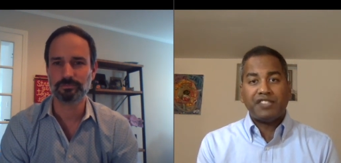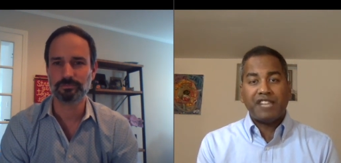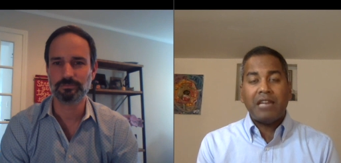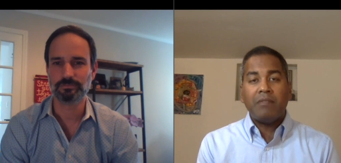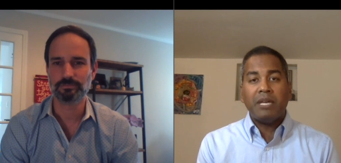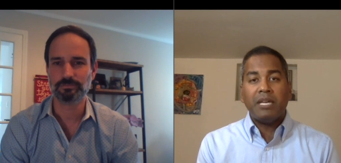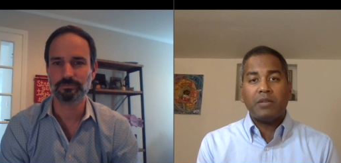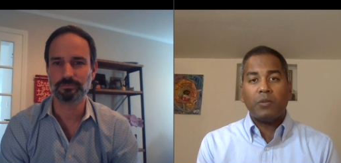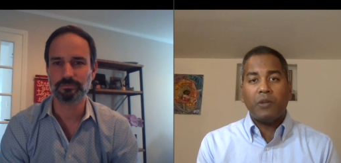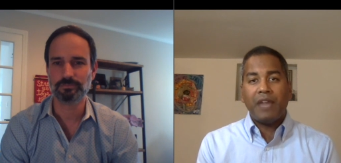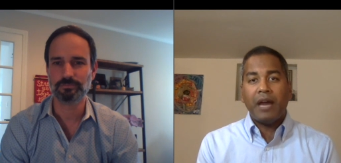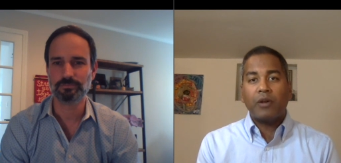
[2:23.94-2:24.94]

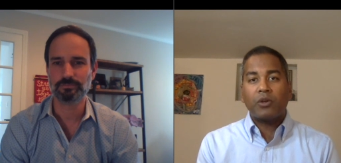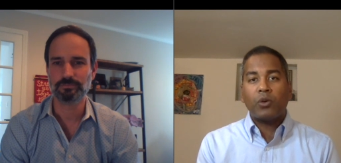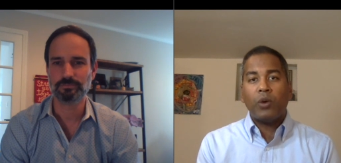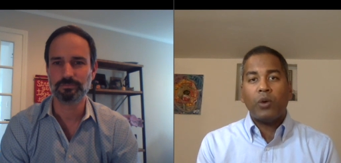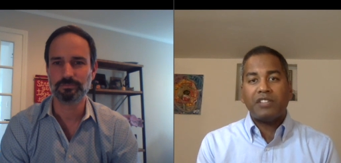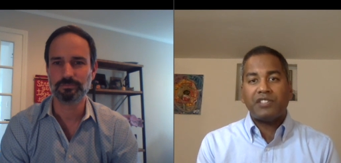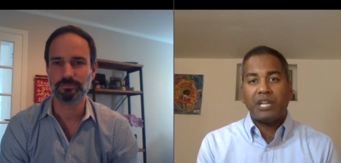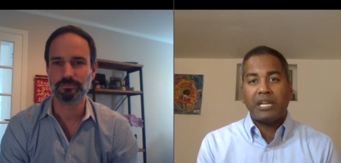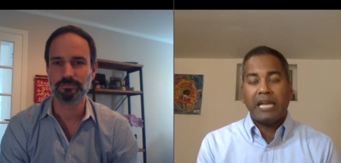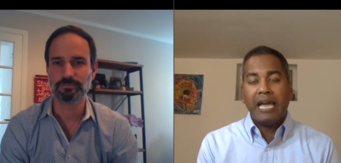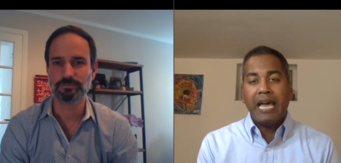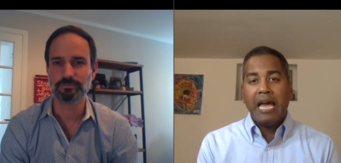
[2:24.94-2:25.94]
Speaker 1: sentiment without
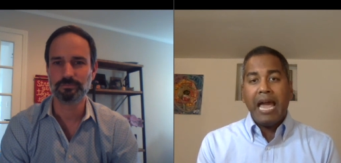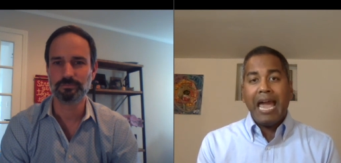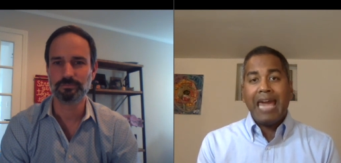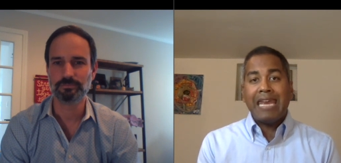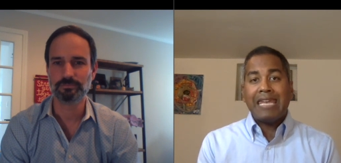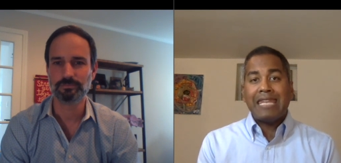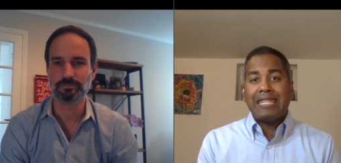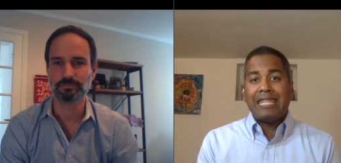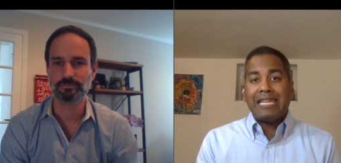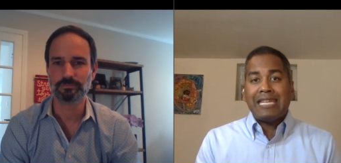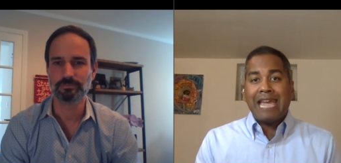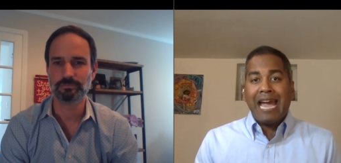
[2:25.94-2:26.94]
question. And
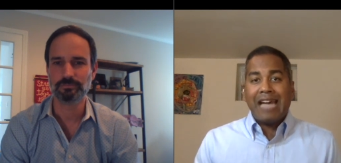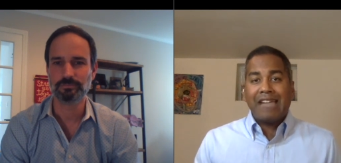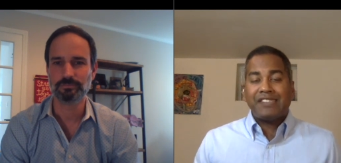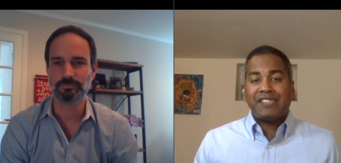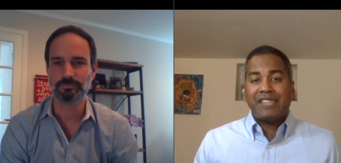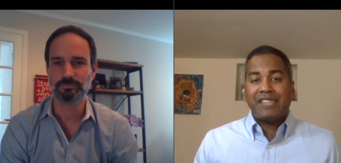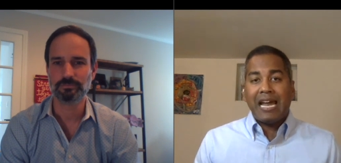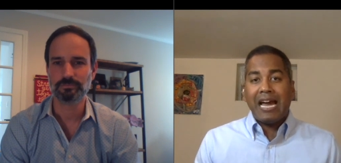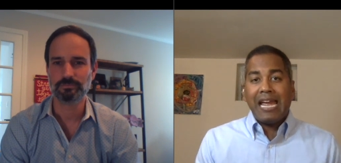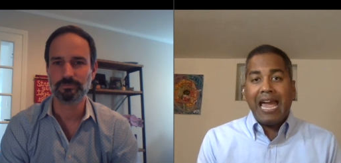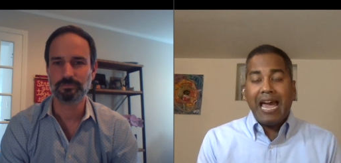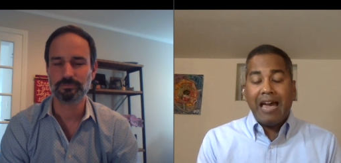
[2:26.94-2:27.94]
the task that
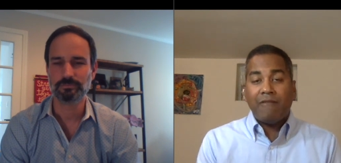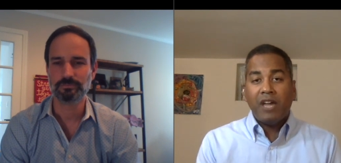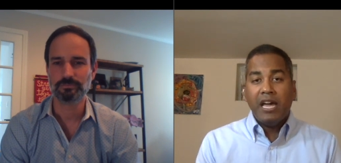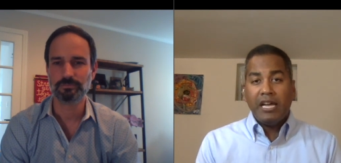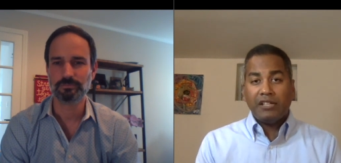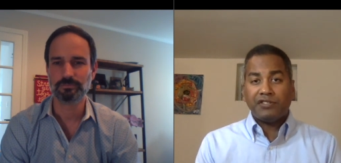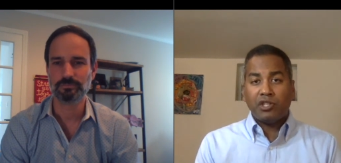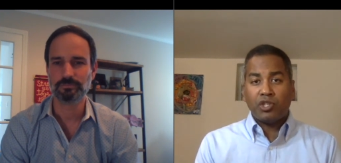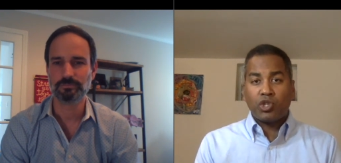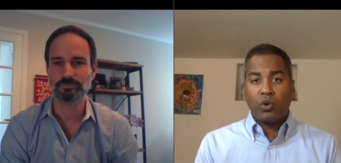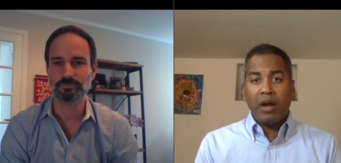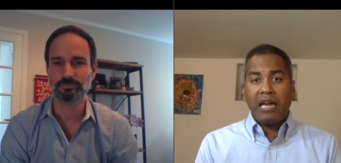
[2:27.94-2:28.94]
I have is to
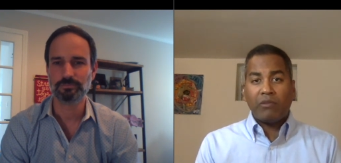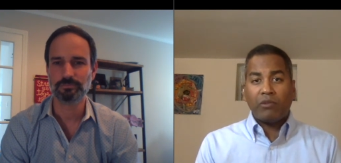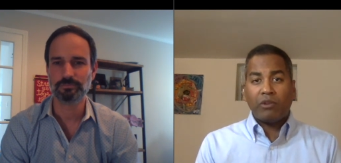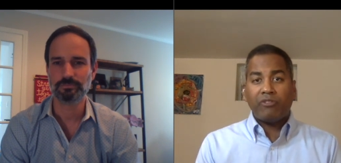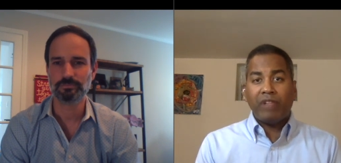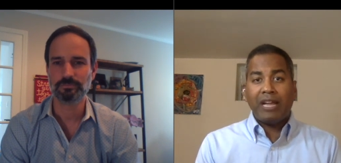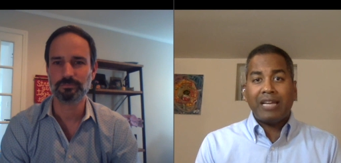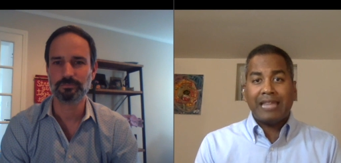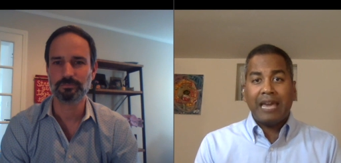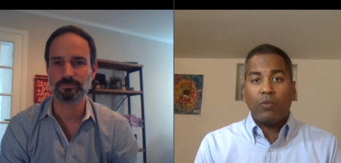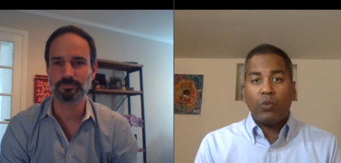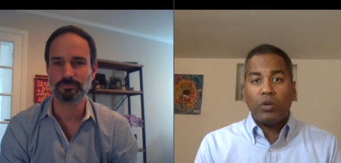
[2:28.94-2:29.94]
try and reflect
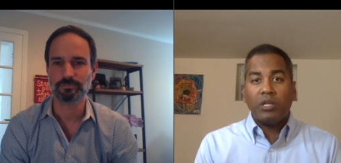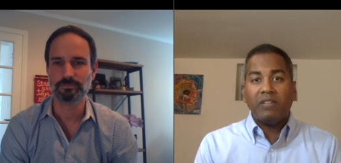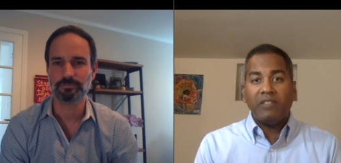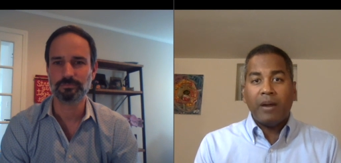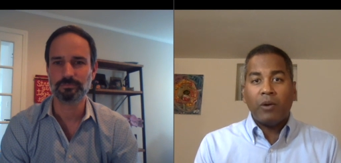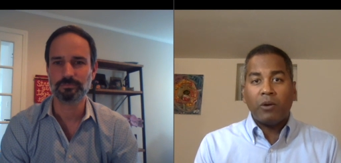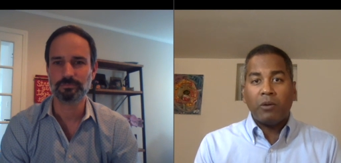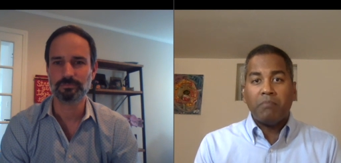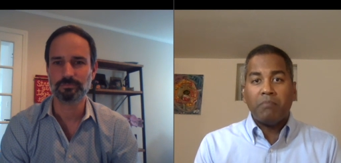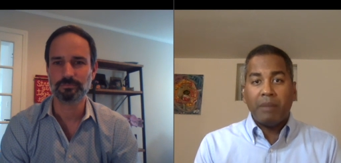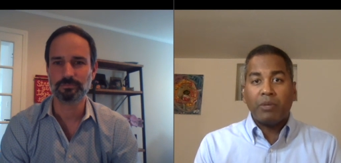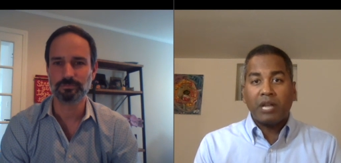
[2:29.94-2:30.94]
that will of our
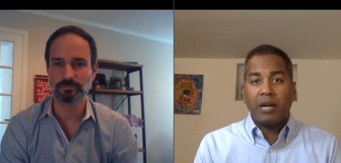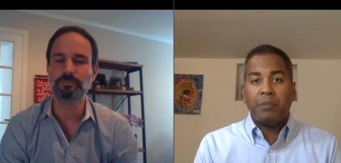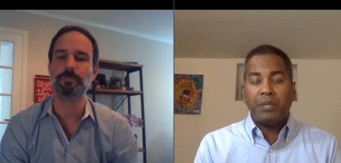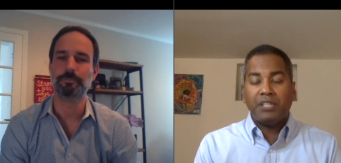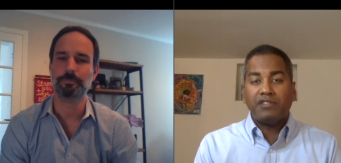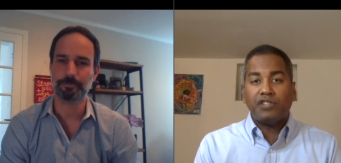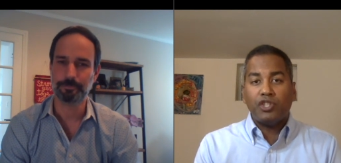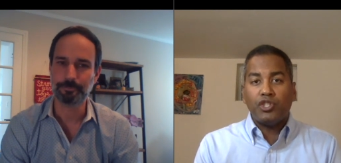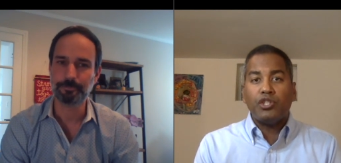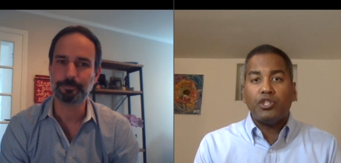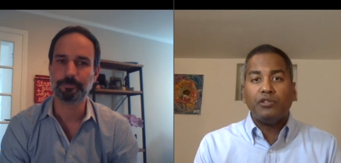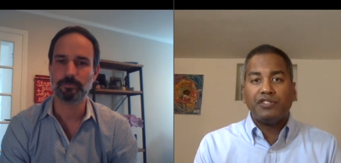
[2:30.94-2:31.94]
member companies to
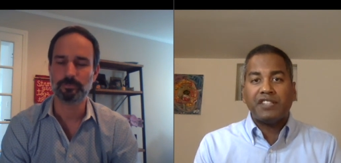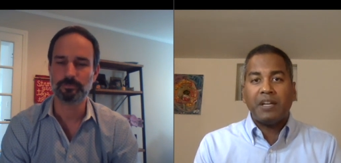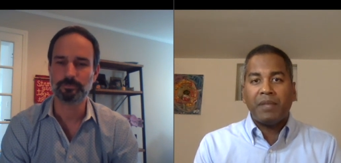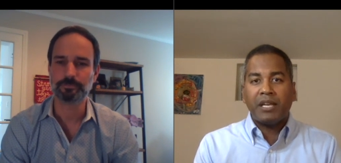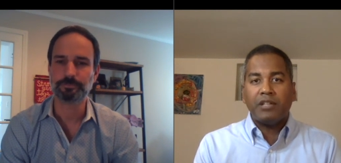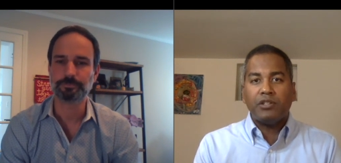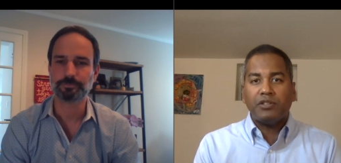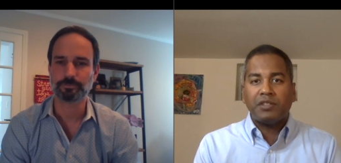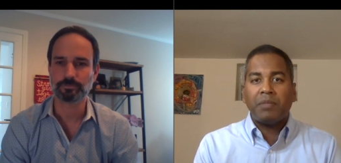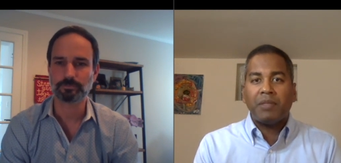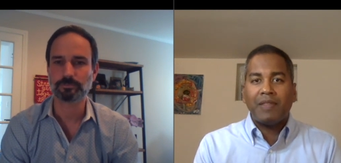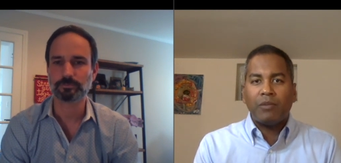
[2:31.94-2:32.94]
do something and do
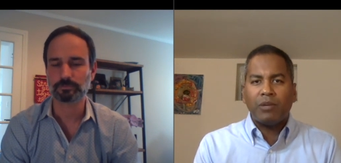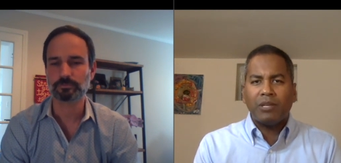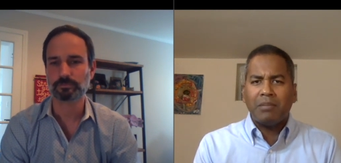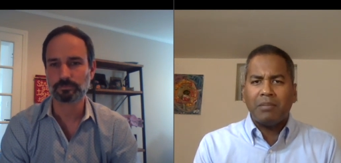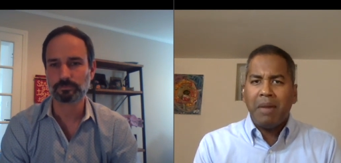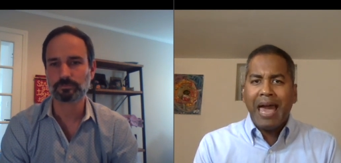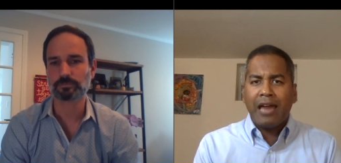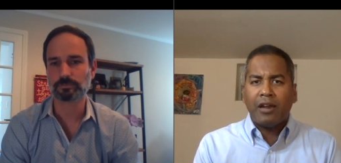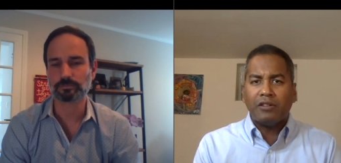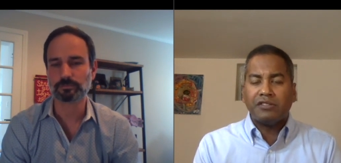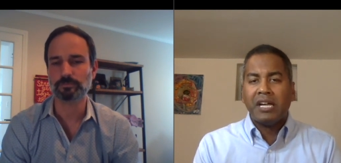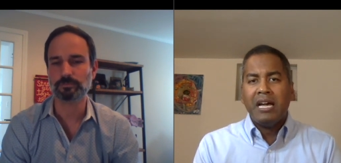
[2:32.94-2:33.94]
something that really
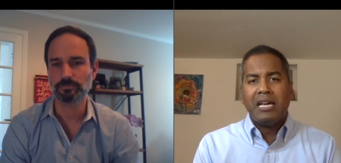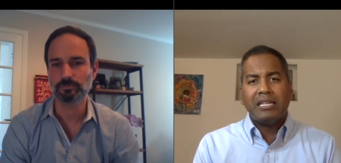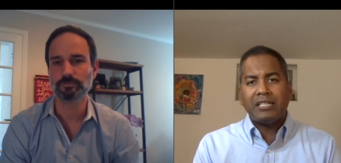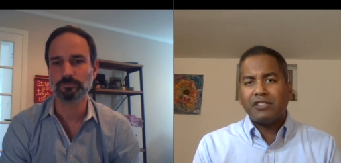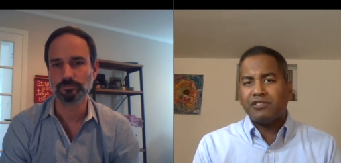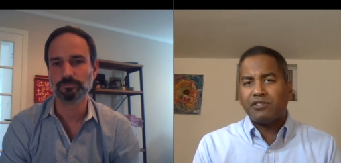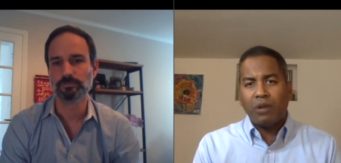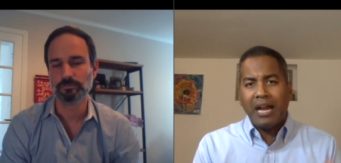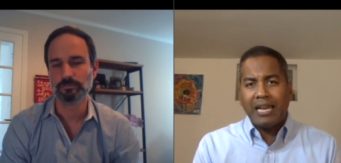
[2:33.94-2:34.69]
matters, not just